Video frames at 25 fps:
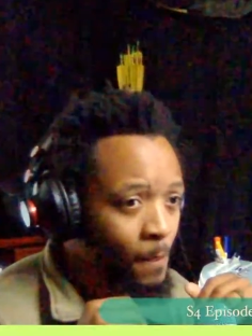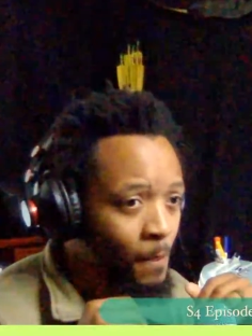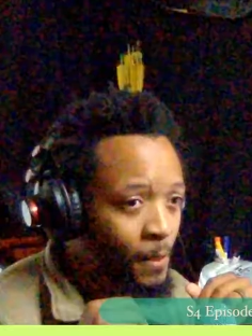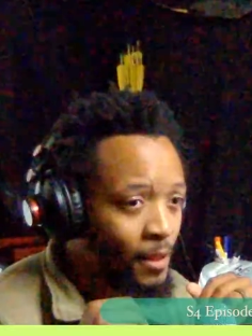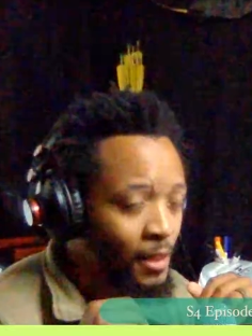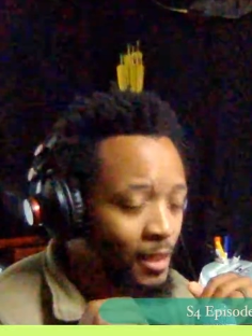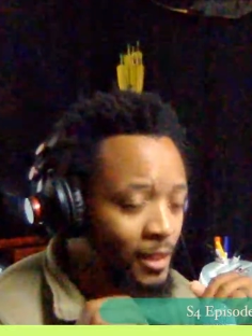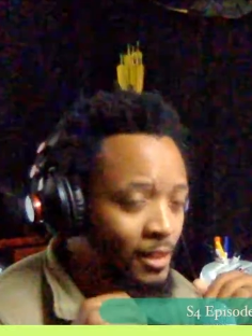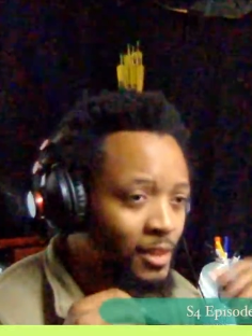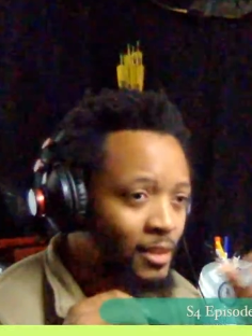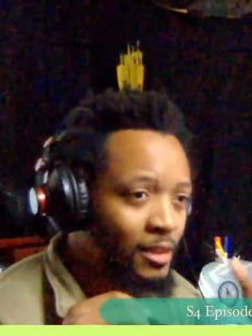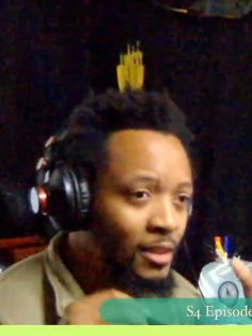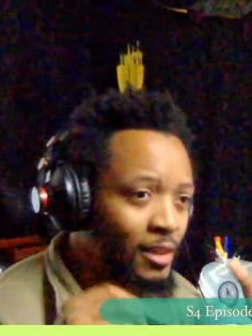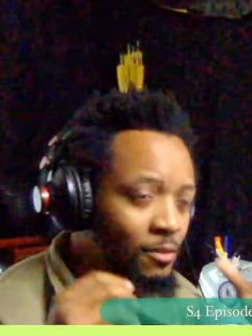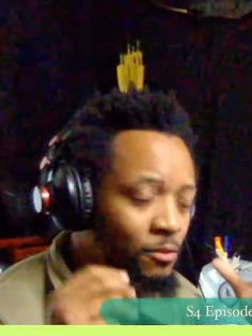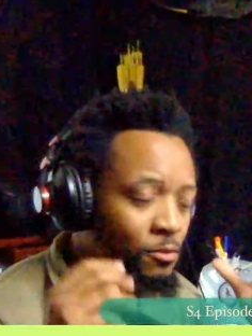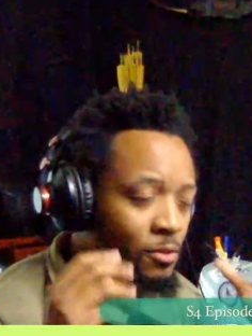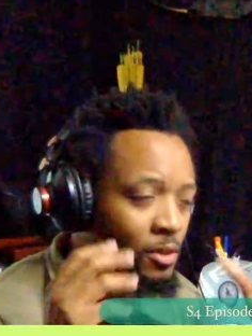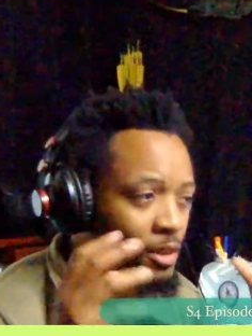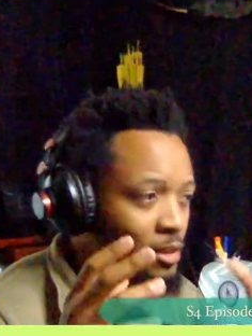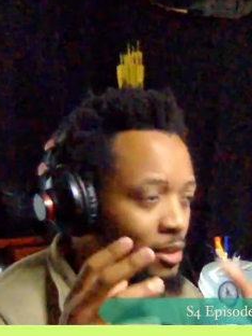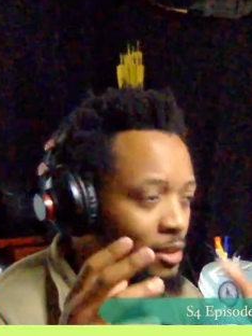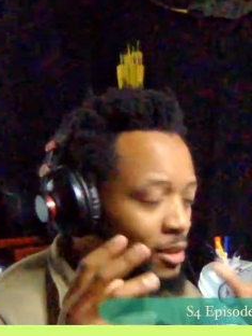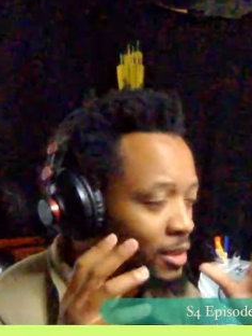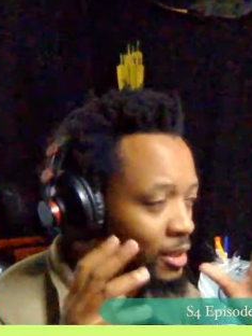And then they
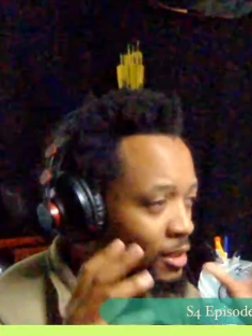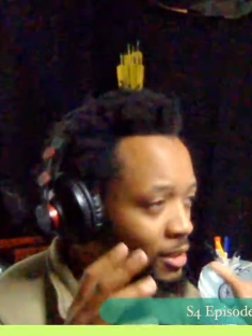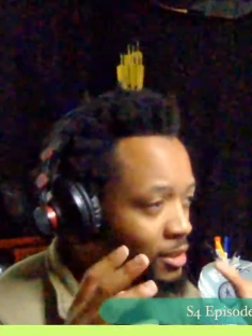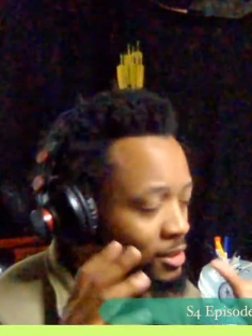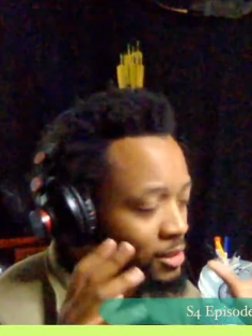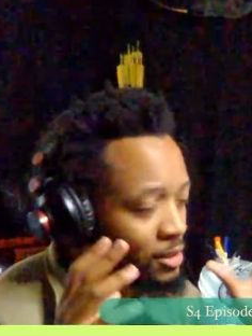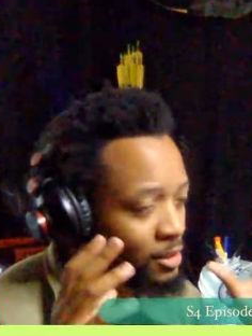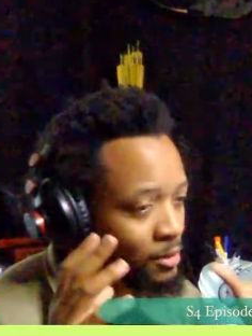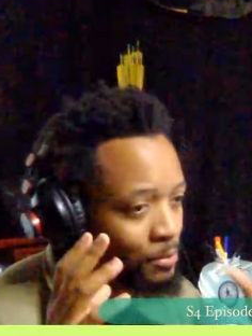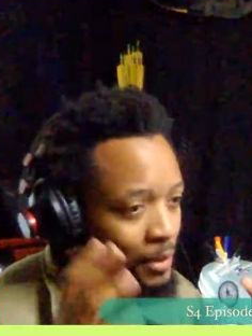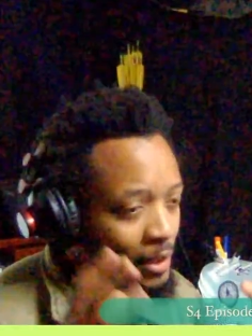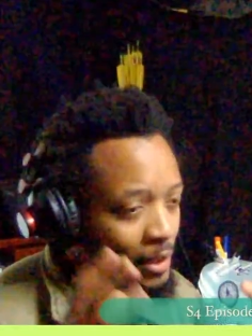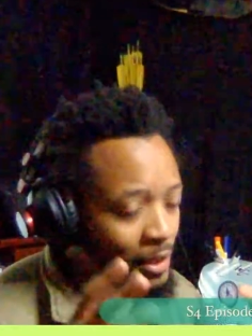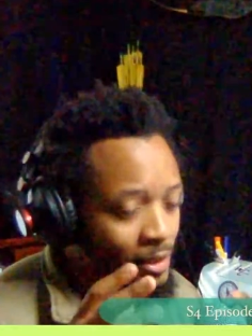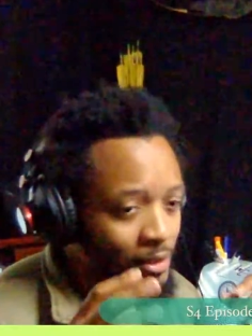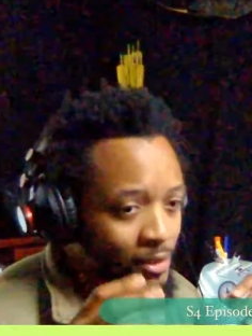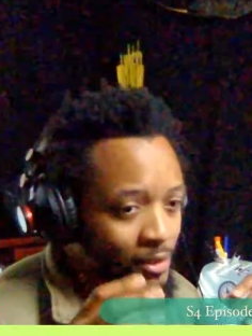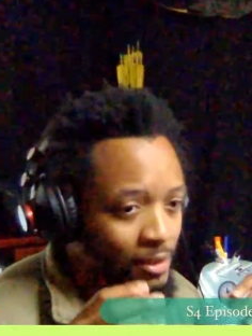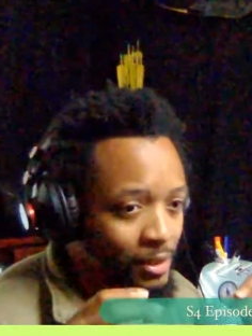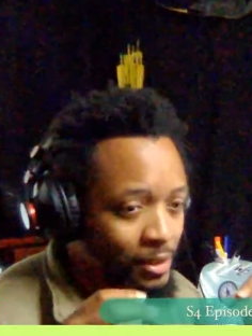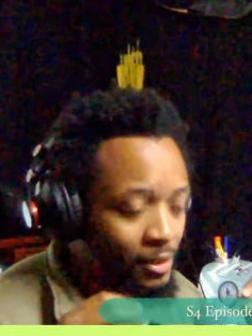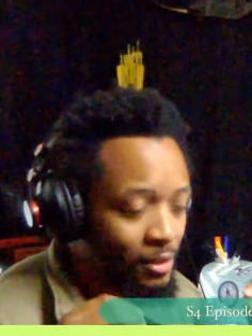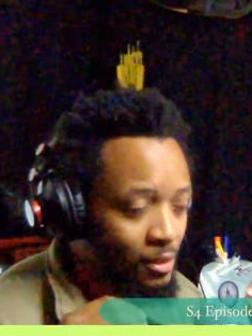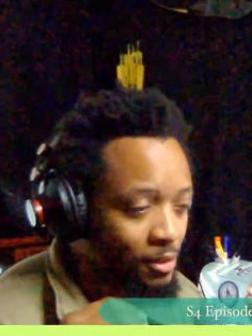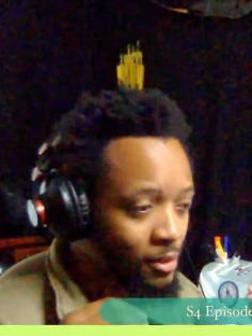get into the
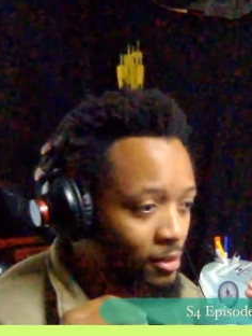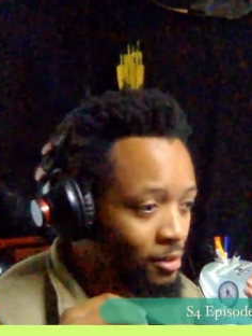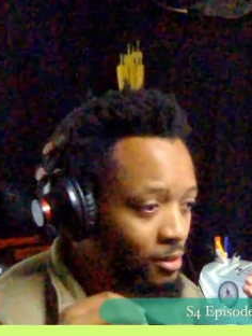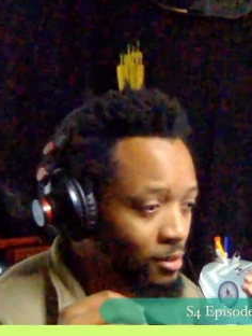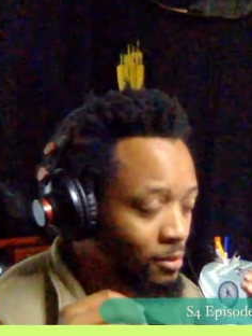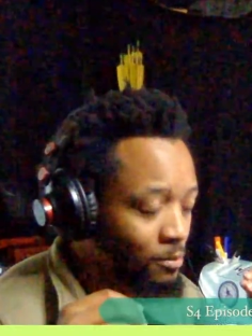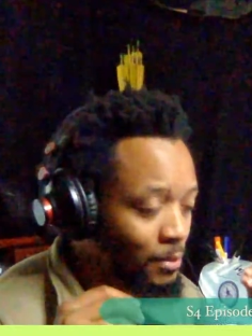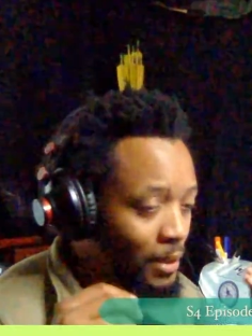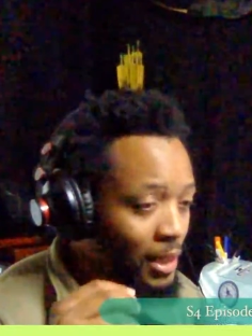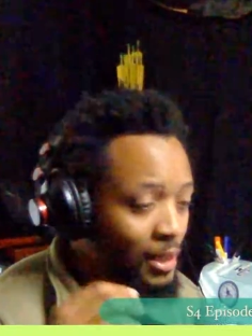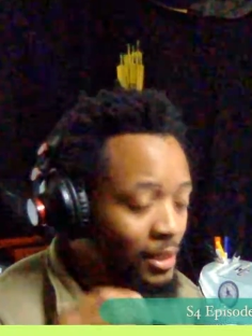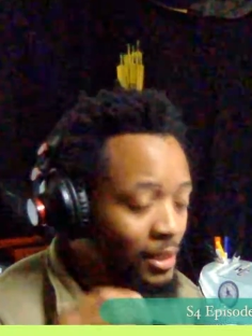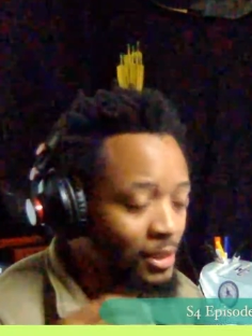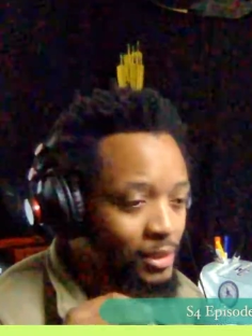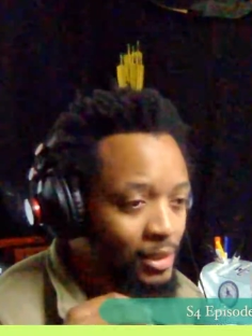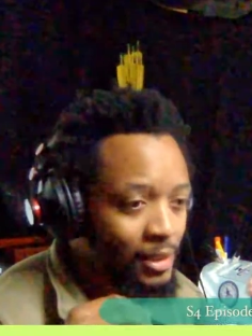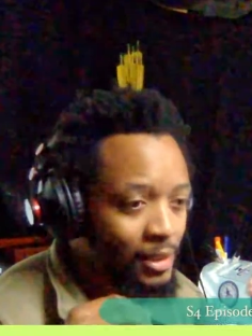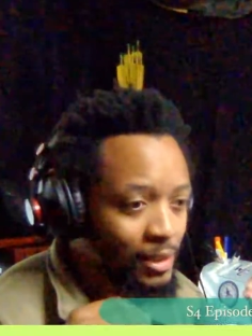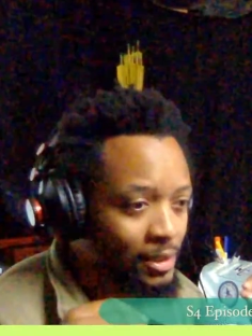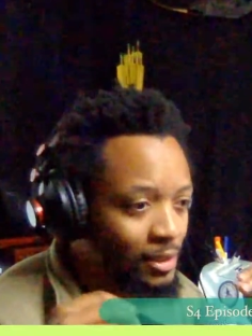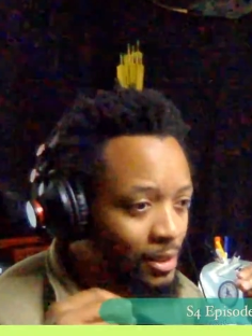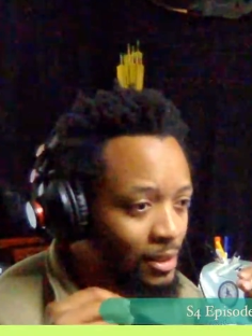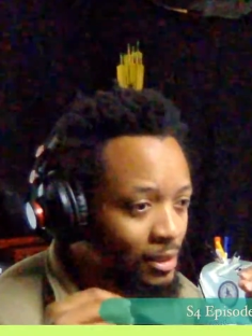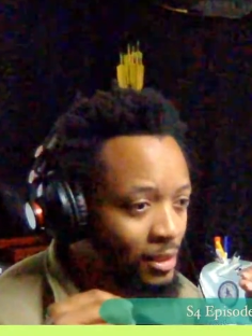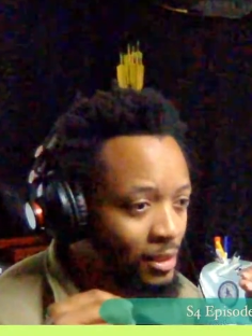
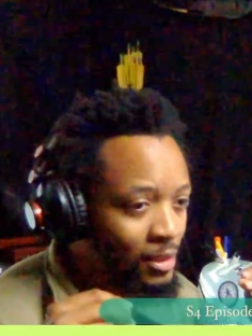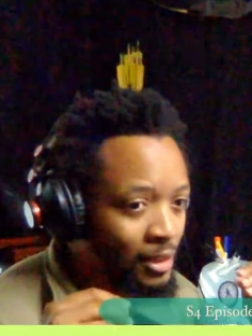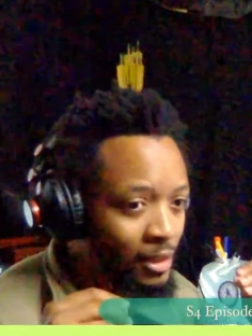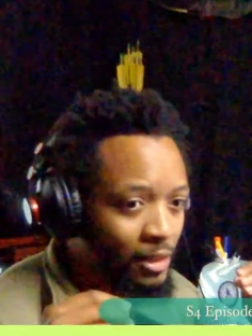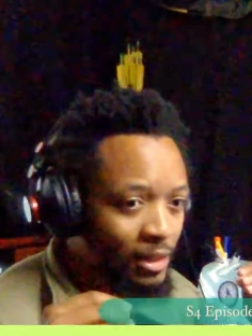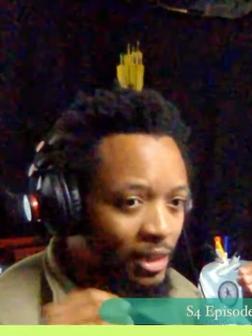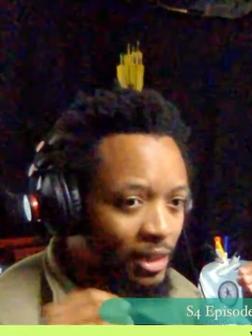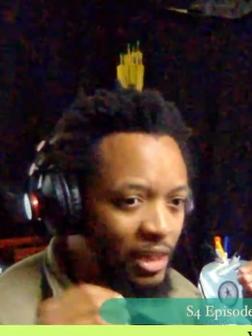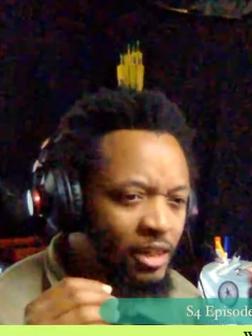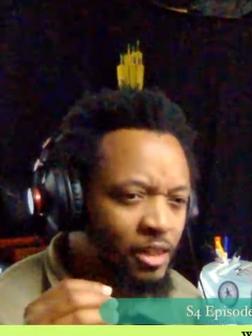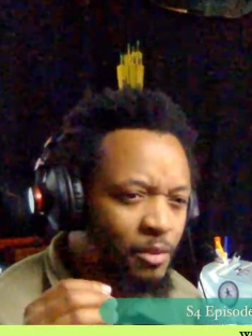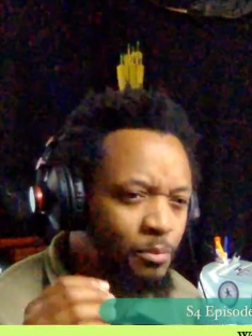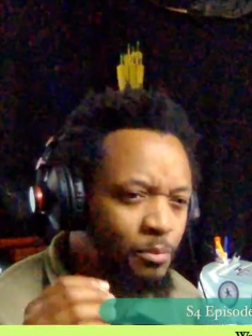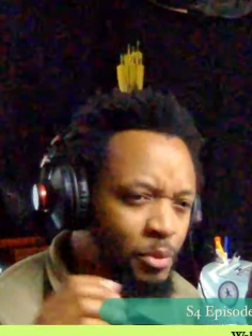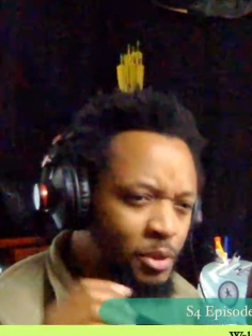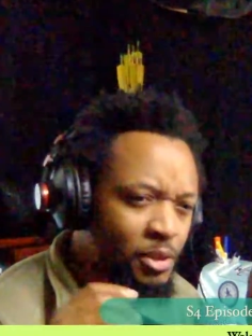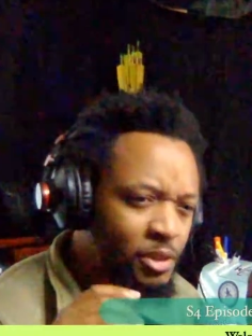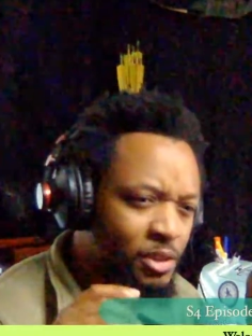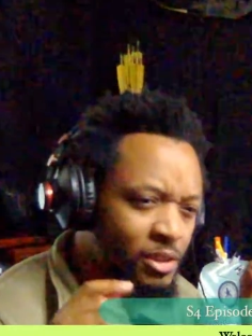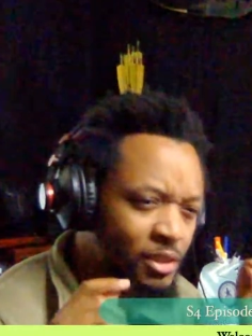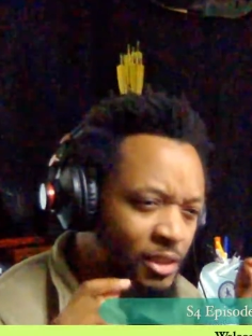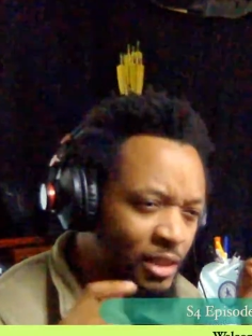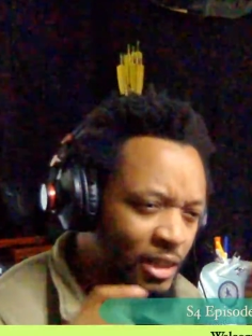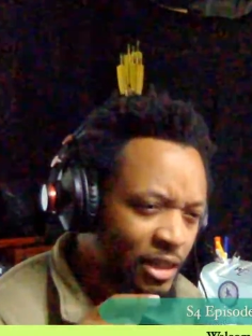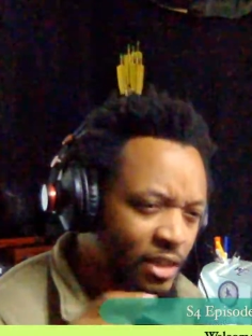politics, and now they're
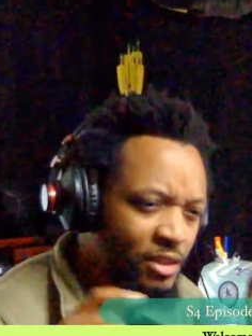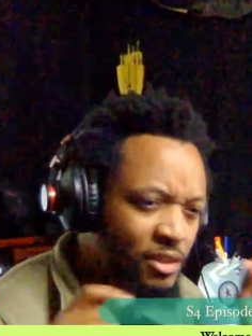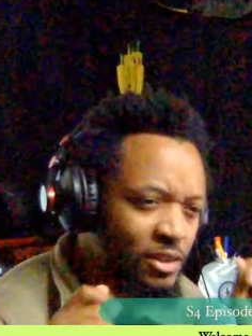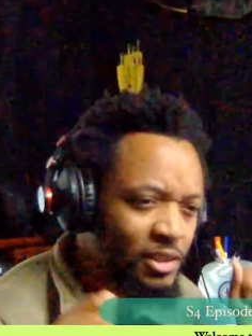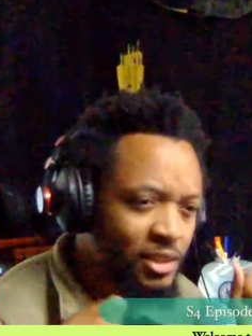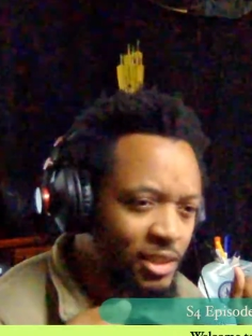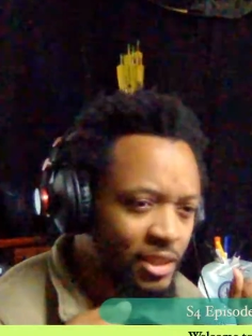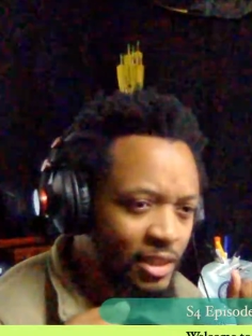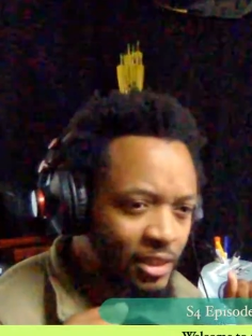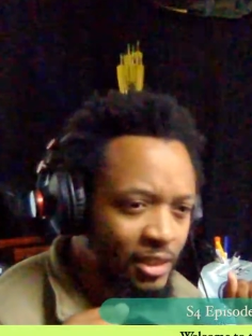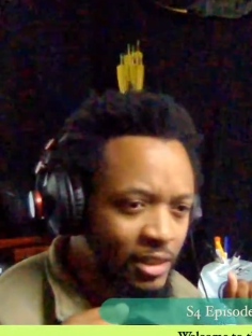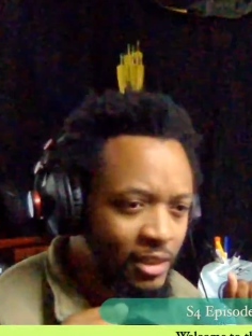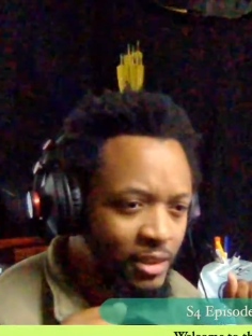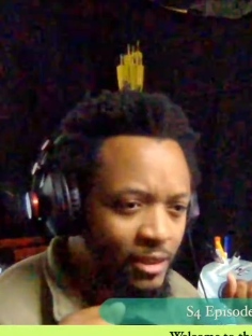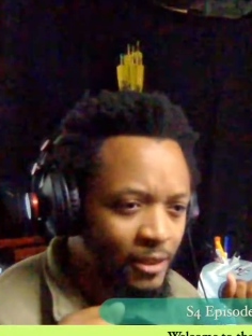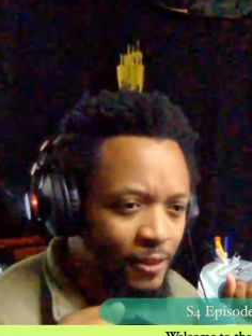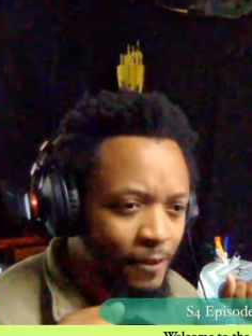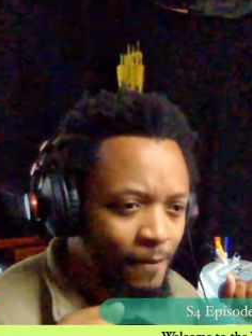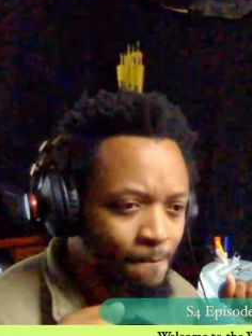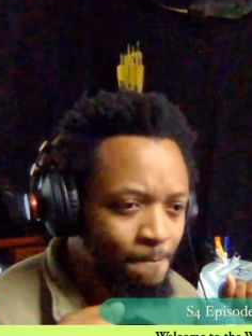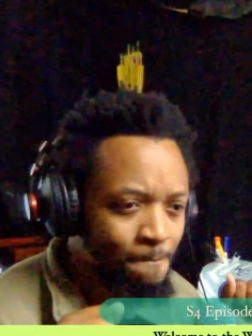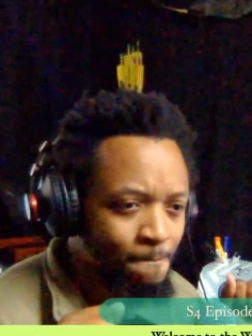pushing their agenda.